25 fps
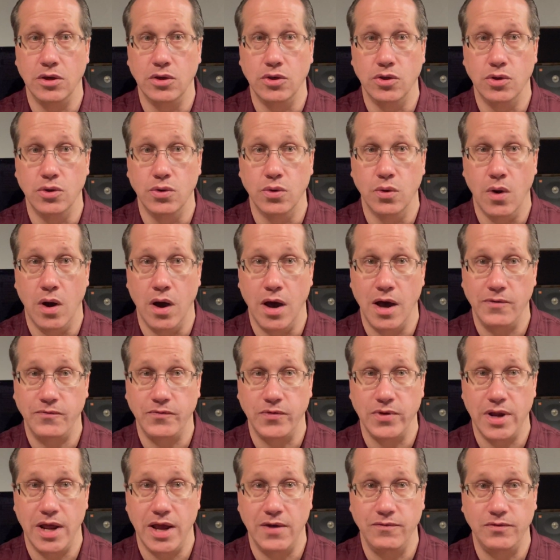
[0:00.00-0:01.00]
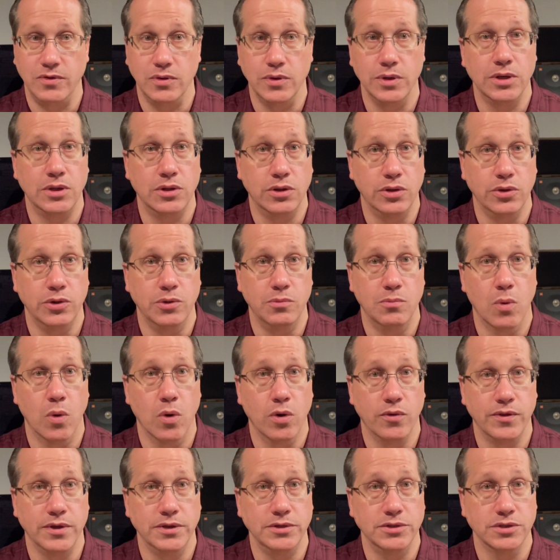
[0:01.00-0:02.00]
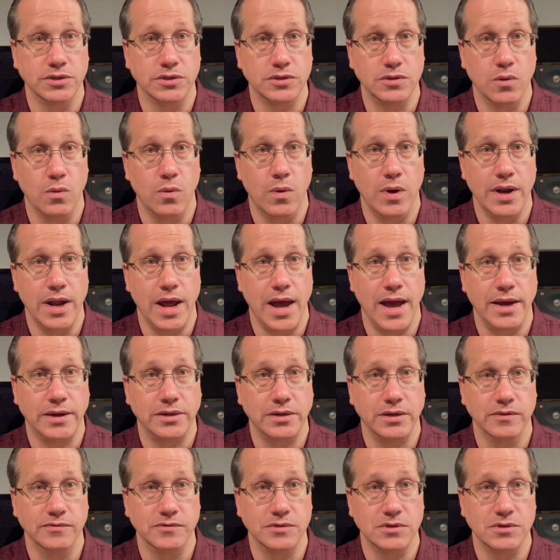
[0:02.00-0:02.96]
you often have to include more than just the one octave.